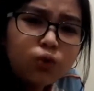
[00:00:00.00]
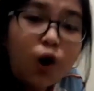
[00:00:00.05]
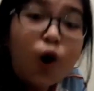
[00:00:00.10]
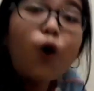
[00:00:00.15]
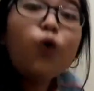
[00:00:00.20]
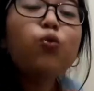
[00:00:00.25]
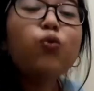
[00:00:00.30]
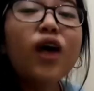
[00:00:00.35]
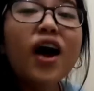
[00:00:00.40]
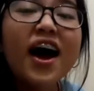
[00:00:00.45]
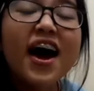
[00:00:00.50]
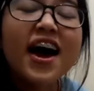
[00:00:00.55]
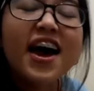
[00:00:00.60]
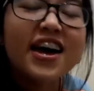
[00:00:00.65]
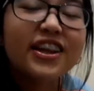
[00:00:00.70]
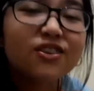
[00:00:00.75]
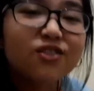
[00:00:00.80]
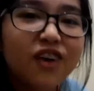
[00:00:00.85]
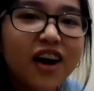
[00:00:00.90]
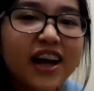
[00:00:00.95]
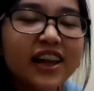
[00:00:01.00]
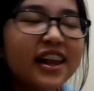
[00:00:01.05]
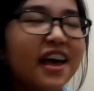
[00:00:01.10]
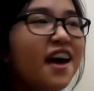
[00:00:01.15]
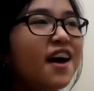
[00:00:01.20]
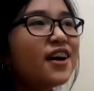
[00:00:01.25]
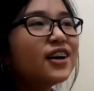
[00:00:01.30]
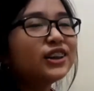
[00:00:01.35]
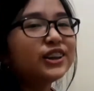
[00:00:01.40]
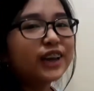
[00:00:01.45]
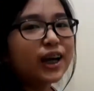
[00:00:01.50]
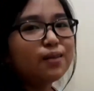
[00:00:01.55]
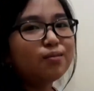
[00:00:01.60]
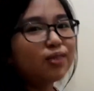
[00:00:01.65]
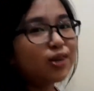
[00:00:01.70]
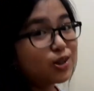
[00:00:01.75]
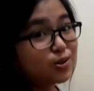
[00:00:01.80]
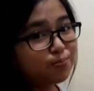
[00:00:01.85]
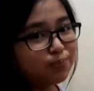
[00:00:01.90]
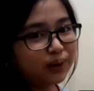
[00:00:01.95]
Oh right.
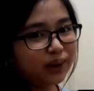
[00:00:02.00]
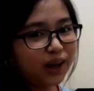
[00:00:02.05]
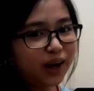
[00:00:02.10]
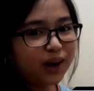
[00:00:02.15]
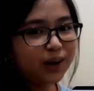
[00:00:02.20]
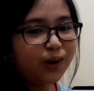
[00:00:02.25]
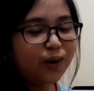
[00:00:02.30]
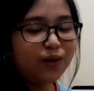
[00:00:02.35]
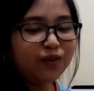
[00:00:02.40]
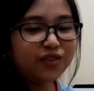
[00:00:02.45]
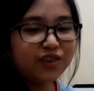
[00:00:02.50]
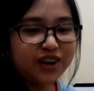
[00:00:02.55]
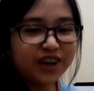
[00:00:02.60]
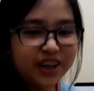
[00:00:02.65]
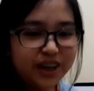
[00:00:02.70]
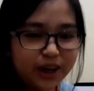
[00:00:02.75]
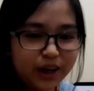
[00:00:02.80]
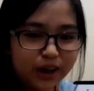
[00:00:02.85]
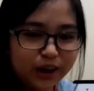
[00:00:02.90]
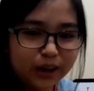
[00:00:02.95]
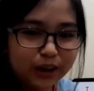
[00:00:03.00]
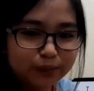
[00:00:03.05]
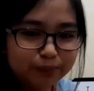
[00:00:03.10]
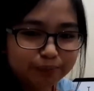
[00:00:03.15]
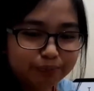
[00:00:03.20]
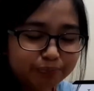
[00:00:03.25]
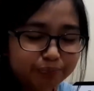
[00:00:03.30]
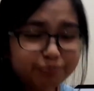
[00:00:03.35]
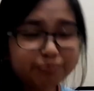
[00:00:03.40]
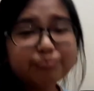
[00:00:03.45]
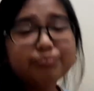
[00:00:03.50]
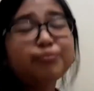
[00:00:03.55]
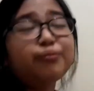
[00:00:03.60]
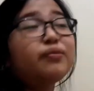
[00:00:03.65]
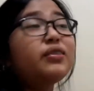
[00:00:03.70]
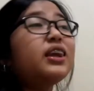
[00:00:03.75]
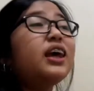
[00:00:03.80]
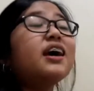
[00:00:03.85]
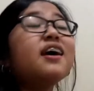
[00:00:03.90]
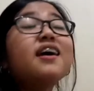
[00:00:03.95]
Shameless plug over here.
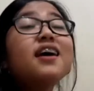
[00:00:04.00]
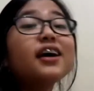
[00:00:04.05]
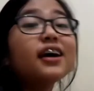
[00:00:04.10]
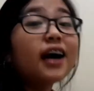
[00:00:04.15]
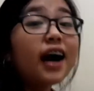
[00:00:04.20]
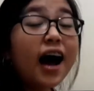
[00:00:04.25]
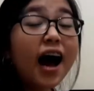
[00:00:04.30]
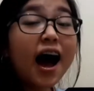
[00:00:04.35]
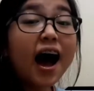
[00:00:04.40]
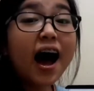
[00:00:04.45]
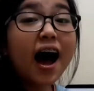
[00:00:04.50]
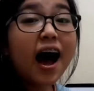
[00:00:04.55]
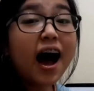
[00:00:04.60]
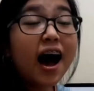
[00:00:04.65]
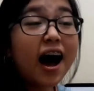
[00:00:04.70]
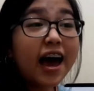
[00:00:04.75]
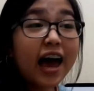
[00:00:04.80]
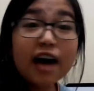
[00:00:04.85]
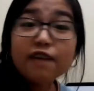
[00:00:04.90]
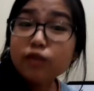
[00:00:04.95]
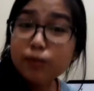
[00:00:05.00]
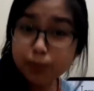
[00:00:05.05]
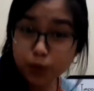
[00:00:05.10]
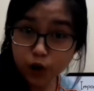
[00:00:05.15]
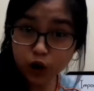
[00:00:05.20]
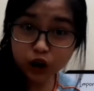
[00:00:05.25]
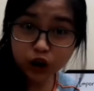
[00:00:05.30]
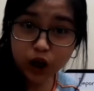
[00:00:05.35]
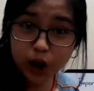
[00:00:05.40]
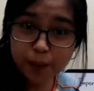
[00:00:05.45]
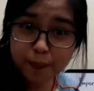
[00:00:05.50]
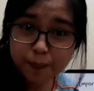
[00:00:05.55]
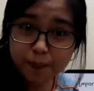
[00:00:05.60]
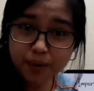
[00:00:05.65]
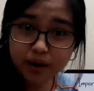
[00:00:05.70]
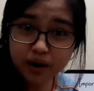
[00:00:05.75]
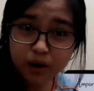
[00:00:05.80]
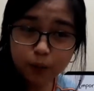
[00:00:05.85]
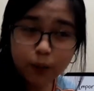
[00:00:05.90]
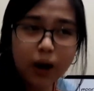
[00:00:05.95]
I have a book club.
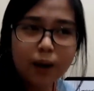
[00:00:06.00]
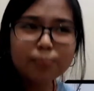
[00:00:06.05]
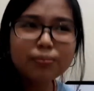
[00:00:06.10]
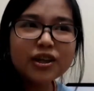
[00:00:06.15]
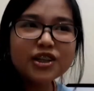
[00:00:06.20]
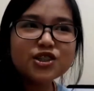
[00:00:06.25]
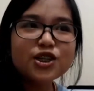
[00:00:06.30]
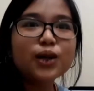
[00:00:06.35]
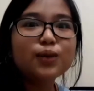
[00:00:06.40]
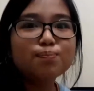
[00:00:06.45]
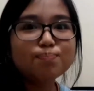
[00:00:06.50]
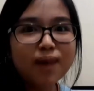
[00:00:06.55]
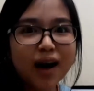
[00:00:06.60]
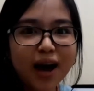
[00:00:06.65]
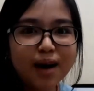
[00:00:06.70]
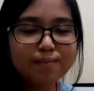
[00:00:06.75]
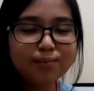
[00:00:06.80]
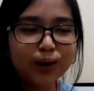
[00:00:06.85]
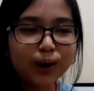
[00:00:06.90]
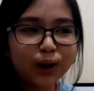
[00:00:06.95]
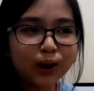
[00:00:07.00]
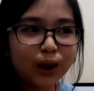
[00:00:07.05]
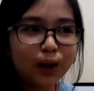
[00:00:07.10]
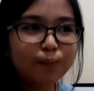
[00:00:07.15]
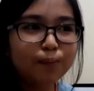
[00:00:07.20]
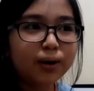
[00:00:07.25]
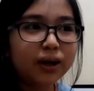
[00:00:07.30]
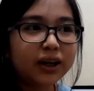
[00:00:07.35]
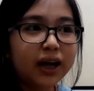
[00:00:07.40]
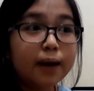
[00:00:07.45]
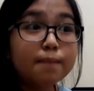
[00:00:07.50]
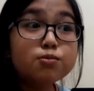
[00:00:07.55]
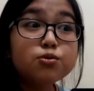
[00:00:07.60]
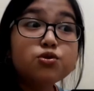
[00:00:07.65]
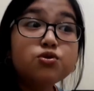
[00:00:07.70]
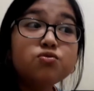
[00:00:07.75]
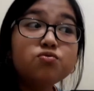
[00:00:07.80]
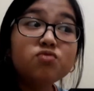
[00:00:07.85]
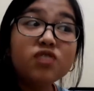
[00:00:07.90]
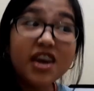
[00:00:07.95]
Well, it's not my book club, but
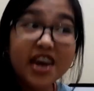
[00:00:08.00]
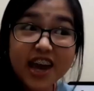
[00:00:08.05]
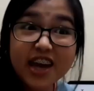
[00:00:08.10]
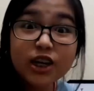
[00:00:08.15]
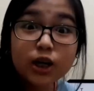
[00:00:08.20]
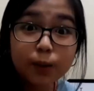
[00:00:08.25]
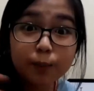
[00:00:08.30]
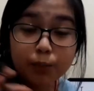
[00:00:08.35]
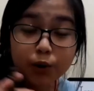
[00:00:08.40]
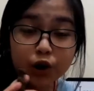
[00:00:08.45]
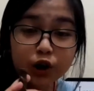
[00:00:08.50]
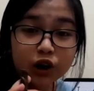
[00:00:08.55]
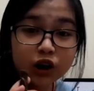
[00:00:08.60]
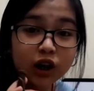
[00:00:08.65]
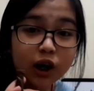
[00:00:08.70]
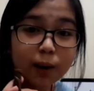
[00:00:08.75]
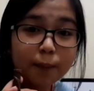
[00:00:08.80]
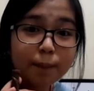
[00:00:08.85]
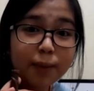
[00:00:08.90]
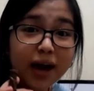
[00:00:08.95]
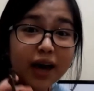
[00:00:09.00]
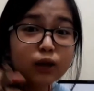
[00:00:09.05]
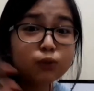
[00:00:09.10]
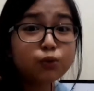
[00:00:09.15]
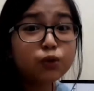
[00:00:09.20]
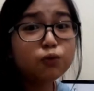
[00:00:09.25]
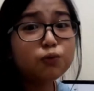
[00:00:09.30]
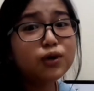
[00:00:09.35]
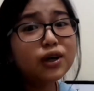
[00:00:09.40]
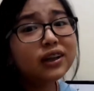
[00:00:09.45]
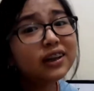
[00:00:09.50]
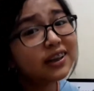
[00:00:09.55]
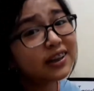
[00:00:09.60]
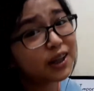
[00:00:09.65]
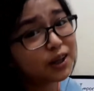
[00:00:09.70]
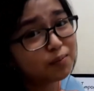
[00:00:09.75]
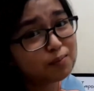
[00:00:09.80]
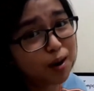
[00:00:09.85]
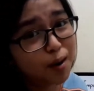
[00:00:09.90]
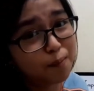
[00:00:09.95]
I'm in a book club and we really
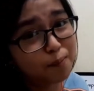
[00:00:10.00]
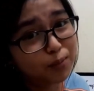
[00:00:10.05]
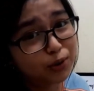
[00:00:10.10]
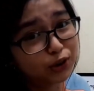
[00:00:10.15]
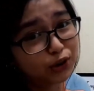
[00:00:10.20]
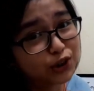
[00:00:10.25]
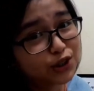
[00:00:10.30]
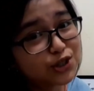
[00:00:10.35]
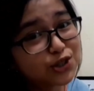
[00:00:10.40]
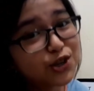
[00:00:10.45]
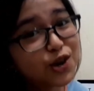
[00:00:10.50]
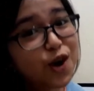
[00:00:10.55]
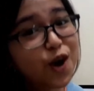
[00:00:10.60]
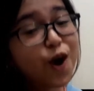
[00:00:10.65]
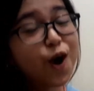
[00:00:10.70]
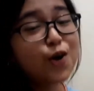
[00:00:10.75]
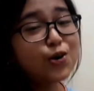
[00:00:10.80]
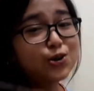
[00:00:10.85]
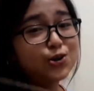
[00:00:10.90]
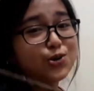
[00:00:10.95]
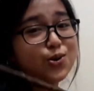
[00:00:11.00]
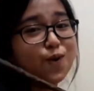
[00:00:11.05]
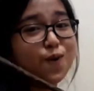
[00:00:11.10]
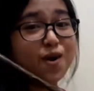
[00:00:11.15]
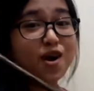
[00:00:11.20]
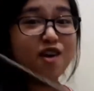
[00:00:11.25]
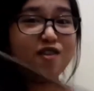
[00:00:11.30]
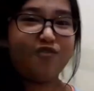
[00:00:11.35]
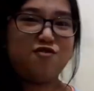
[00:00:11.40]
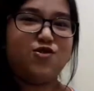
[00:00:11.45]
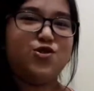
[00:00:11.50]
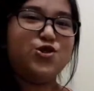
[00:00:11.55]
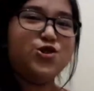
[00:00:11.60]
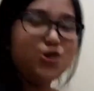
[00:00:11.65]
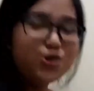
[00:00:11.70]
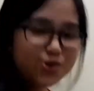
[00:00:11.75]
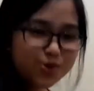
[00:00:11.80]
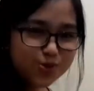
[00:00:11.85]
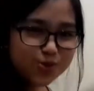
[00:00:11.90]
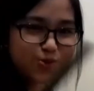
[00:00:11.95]
need members. So if
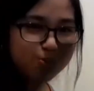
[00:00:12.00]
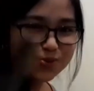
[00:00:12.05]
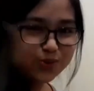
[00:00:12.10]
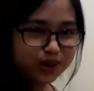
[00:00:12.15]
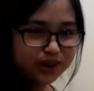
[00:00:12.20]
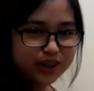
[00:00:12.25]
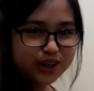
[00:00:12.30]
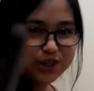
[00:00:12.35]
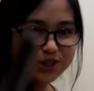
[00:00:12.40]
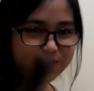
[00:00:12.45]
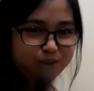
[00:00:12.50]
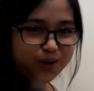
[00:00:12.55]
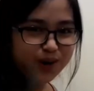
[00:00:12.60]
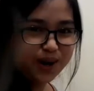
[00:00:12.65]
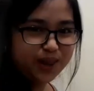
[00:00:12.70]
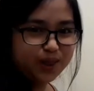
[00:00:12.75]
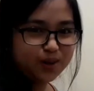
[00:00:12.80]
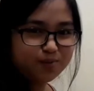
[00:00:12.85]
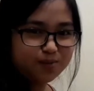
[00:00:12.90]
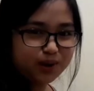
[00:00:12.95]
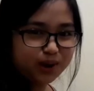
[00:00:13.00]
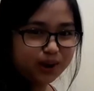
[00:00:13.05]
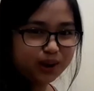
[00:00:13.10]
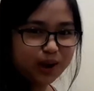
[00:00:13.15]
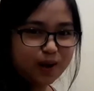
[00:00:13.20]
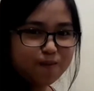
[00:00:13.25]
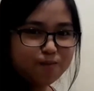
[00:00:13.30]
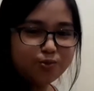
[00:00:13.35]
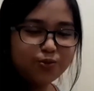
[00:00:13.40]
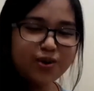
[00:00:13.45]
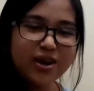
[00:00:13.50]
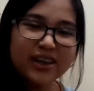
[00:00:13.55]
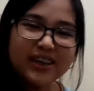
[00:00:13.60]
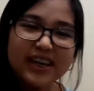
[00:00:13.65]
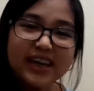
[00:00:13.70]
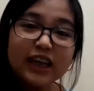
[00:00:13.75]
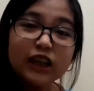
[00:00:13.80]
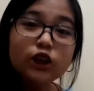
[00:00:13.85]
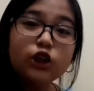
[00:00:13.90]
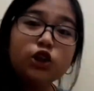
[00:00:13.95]
you want to join the book club, we
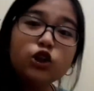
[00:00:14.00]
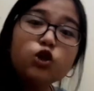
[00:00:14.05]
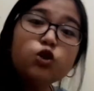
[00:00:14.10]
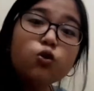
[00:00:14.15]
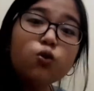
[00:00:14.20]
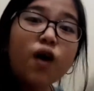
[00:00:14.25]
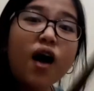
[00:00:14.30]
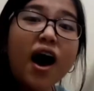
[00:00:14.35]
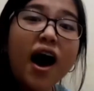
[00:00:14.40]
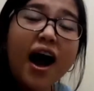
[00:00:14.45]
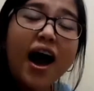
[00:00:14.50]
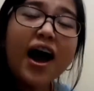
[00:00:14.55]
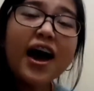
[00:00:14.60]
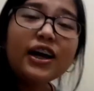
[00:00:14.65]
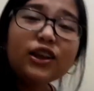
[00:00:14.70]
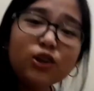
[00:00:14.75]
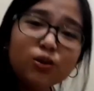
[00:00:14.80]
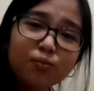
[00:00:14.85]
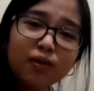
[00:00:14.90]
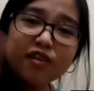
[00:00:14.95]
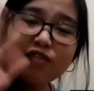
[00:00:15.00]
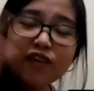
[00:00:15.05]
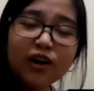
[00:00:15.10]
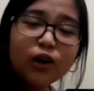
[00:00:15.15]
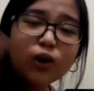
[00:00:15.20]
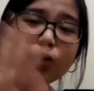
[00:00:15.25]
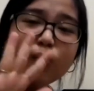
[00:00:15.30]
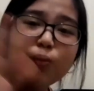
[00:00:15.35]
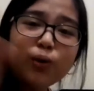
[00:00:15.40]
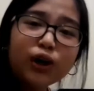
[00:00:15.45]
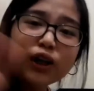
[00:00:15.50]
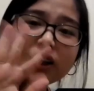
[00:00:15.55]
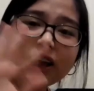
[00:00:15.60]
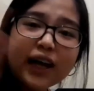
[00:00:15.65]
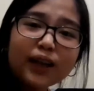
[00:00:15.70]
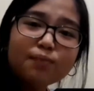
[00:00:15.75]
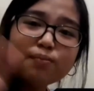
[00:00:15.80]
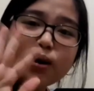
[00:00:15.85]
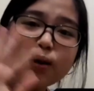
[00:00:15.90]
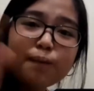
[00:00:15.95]
need you. Hi to my fellow
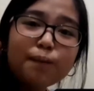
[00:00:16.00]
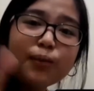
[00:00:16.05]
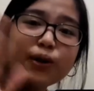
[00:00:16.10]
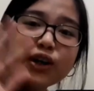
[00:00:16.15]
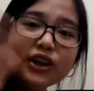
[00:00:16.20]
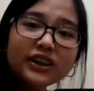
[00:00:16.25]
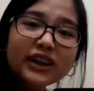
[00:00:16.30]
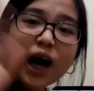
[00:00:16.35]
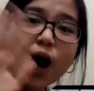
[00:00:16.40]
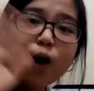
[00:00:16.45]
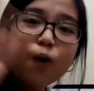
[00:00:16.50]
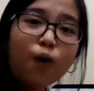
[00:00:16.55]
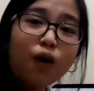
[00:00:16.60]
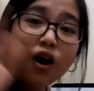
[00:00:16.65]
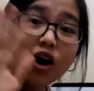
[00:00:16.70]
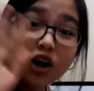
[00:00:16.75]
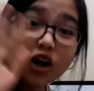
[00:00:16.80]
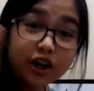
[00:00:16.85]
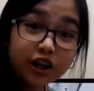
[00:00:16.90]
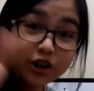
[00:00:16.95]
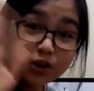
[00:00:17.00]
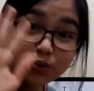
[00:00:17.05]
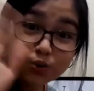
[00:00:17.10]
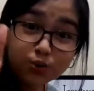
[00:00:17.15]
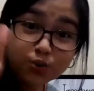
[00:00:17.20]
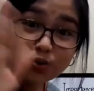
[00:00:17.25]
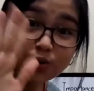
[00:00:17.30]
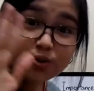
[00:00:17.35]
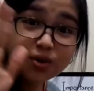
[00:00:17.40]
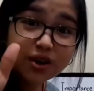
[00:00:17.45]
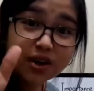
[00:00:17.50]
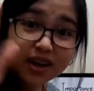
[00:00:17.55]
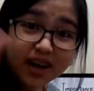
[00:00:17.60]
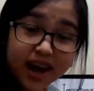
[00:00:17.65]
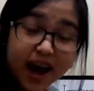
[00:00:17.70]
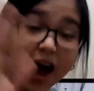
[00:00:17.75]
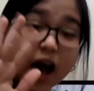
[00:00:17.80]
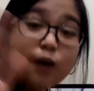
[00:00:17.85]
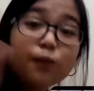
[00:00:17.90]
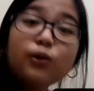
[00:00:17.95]
booklet members. How are you?
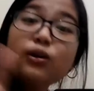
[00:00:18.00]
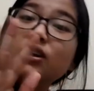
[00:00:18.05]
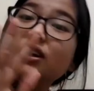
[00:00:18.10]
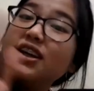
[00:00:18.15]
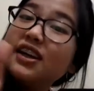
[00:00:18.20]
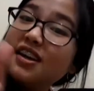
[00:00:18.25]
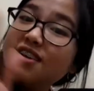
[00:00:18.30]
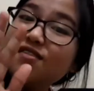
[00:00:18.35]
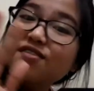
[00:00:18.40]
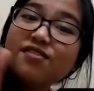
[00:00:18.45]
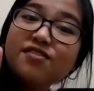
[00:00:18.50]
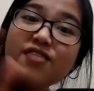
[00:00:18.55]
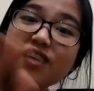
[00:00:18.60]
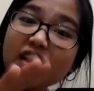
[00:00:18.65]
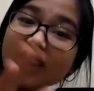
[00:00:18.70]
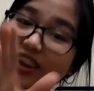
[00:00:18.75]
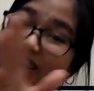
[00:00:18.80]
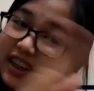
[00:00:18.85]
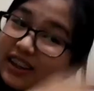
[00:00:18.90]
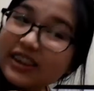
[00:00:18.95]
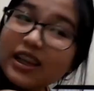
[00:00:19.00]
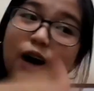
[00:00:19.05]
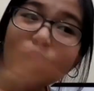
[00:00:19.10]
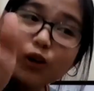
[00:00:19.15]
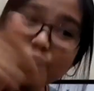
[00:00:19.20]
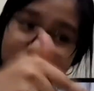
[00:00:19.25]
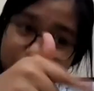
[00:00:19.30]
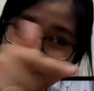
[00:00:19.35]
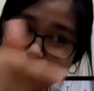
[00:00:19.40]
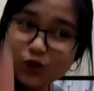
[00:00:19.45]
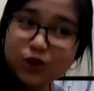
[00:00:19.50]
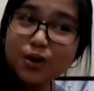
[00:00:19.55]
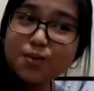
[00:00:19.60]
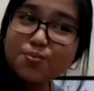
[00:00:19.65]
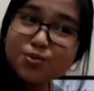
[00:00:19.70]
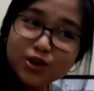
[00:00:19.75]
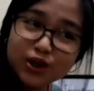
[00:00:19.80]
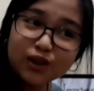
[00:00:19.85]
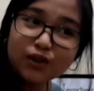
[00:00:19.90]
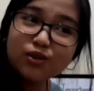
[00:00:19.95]
I will leave a link down in the
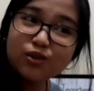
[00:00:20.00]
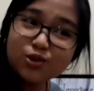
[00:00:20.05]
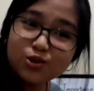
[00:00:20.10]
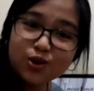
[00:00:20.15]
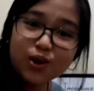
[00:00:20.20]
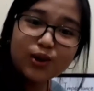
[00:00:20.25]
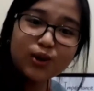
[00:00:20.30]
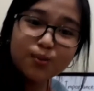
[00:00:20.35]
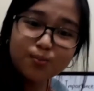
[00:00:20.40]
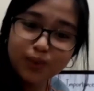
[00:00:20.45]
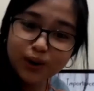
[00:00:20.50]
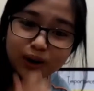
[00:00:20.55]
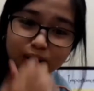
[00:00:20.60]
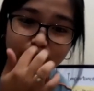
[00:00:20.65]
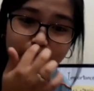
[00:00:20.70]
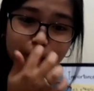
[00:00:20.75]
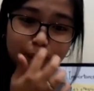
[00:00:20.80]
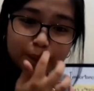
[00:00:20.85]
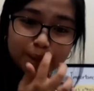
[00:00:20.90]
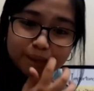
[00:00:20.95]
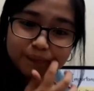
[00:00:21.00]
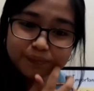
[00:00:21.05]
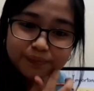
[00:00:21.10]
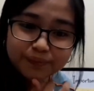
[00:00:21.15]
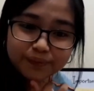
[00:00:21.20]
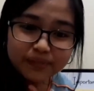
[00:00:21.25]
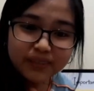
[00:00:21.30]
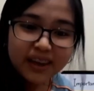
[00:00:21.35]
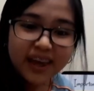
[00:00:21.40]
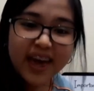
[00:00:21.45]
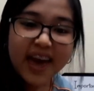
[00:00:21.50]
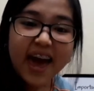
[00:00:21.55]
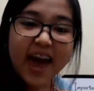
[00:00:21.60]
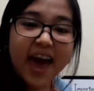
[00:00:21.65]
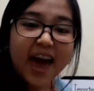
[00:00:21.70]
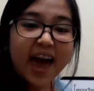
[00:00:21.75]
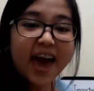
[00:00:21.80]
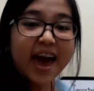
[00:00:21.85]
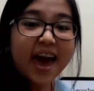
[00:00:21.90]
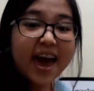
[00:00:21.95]
description to join the book club.
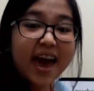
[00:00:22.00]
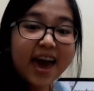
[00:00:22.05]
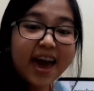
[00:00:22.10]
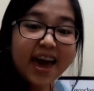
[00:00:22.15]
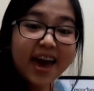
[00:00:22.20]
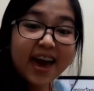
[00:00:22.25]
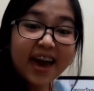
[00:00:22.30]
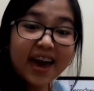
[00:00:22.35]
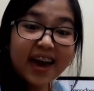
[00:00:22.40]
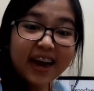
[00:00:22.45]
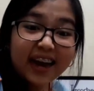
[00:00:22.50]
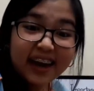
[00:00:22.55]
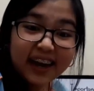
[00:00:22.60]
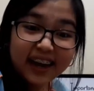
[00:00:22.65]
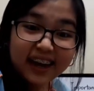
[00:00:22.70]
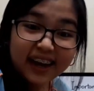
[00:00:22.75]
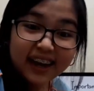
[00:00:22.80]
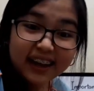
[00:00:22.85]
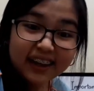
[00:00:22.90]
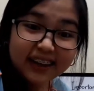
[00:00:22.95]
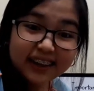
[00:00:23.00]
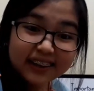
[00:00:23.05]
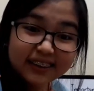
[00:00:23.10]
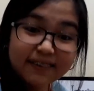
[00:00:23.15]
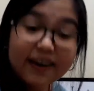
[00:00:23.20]
And